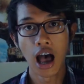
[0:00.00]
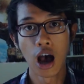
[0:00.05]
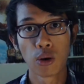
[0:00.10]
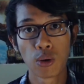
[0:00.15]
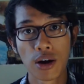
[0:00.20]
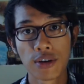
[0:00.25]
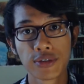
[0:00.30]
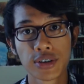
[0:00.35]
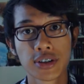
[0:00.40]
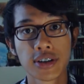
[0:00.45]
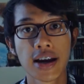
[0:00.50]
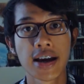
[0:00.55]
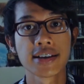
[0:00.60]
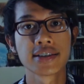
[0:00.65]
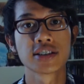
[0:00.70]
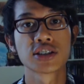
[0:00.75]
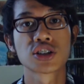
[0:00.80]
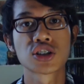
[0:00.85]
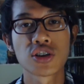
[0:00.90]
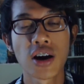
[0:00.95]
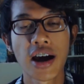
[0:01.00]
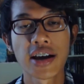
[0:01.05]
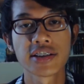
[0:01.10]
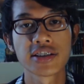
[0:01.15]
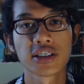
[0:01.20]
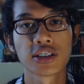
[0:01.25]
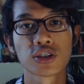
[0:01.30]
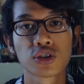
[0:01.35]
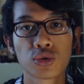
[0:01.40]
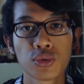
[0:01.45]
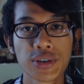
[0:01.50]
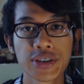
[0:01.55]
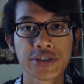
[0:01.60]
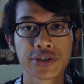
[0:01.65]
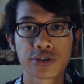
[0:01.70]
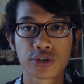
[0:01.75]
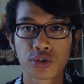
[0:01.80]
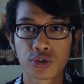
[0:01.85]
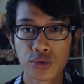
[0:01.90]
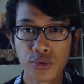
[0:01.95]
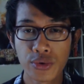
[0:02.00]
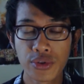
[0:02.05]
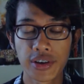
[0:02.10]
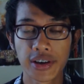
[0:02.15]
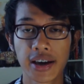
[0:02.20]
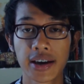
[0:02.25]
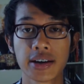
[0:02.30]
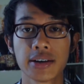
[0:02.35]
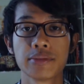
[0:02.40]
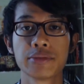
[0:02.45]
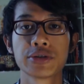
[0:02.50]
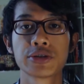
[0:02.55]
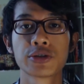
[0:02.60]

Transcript: However, as a tragic twist to the Gundam